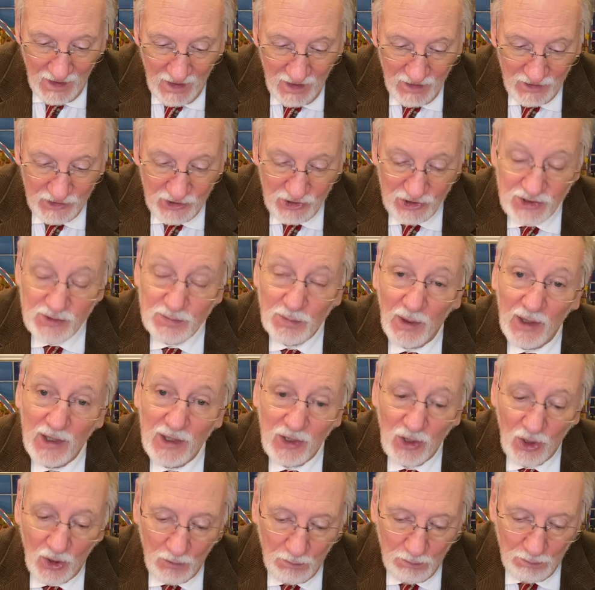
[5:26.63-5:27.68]
Despite
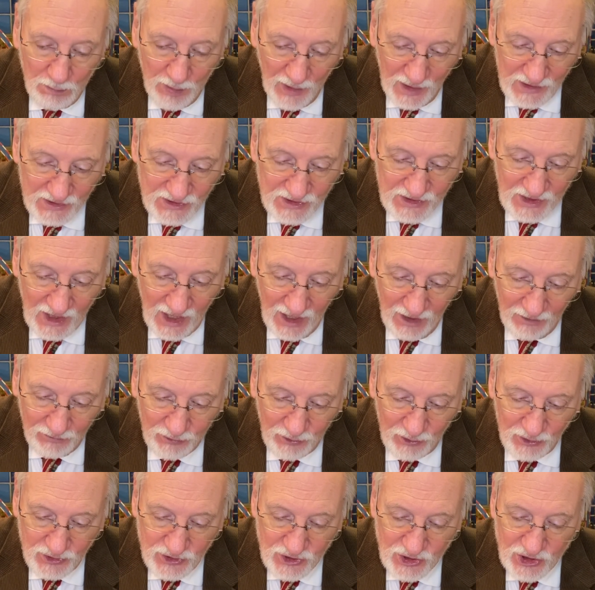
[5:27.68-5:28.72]
her best
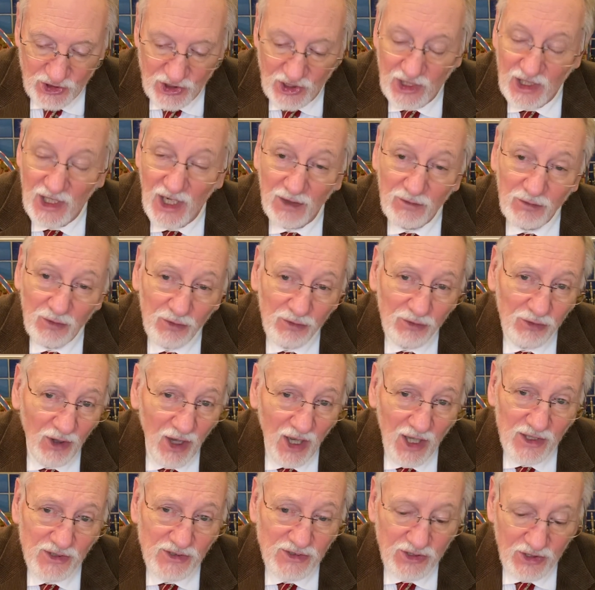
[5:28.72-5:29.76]
efforts, she never
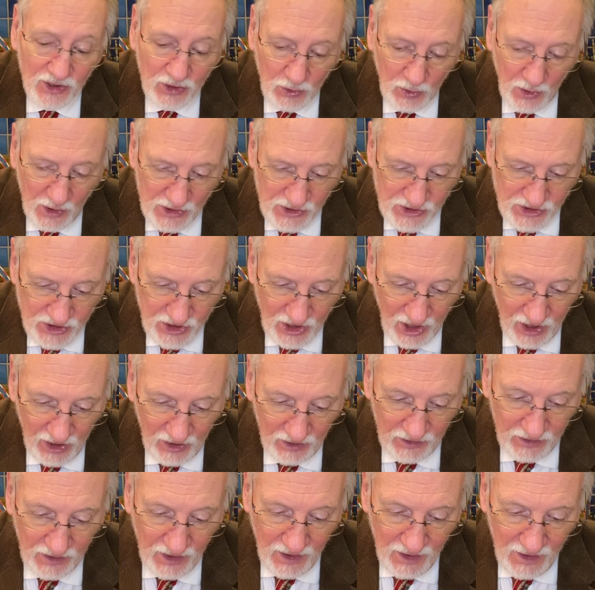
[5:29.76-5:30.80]
finds the Christ
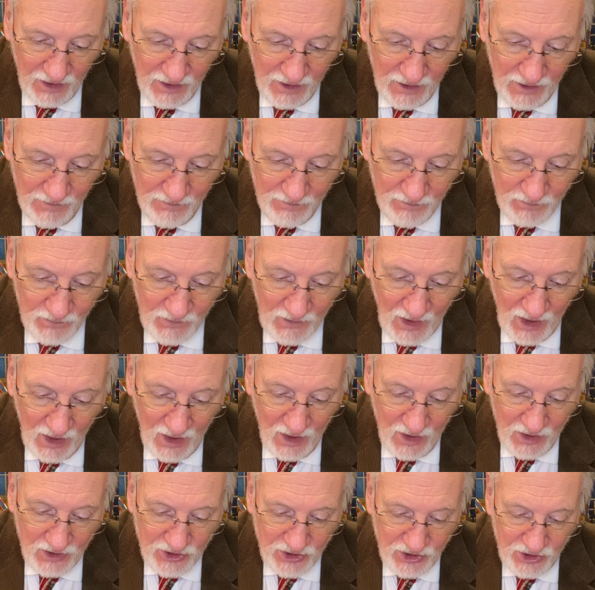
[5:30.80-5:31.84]
child.
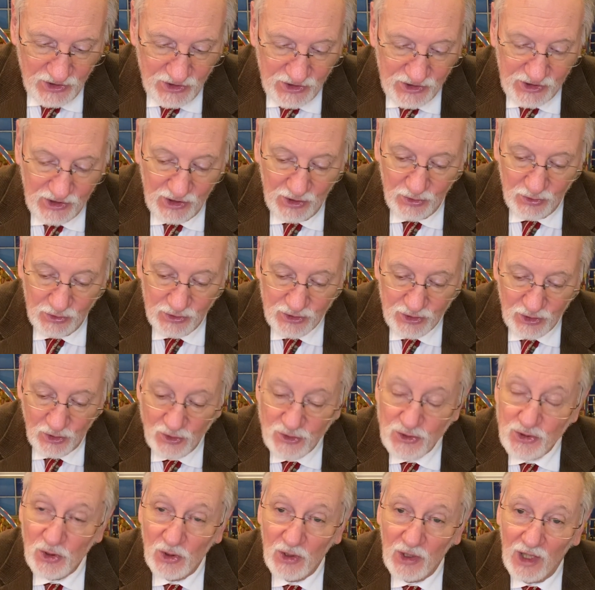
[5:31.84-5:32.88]
She's still
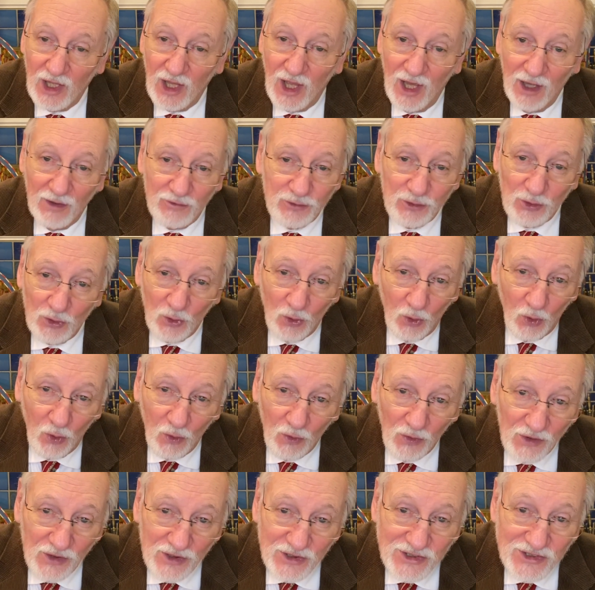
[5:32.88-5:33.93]
searching after all
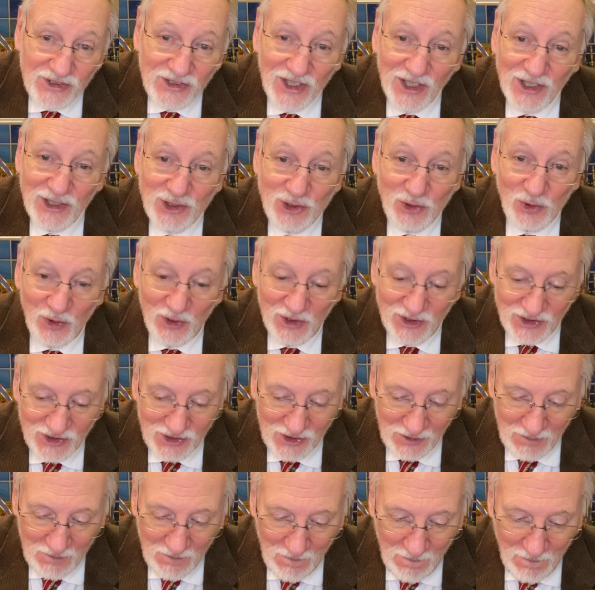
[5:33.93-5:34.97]
these centuries.
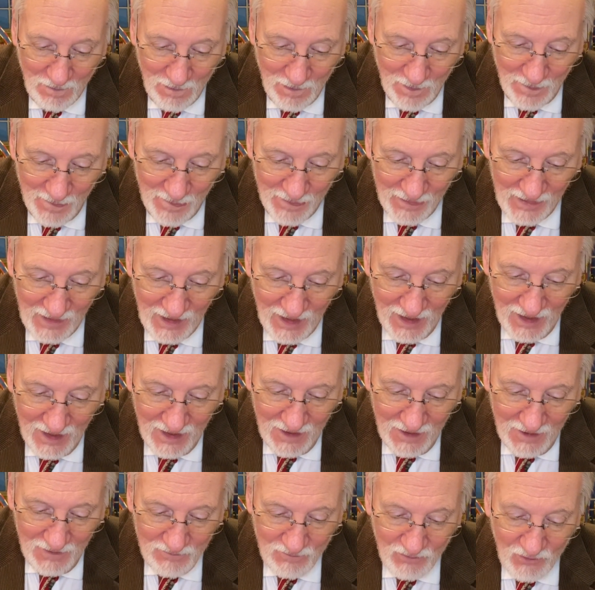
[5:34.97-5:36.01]

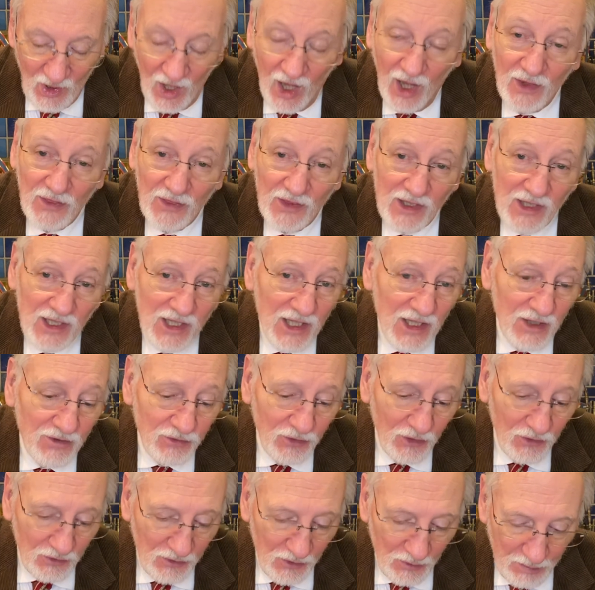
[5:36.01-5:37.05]
On the eve
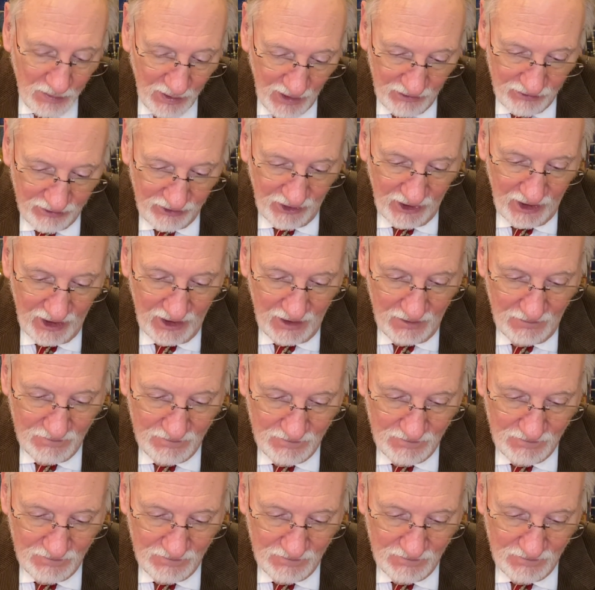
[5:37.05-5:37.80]
of Epiphany,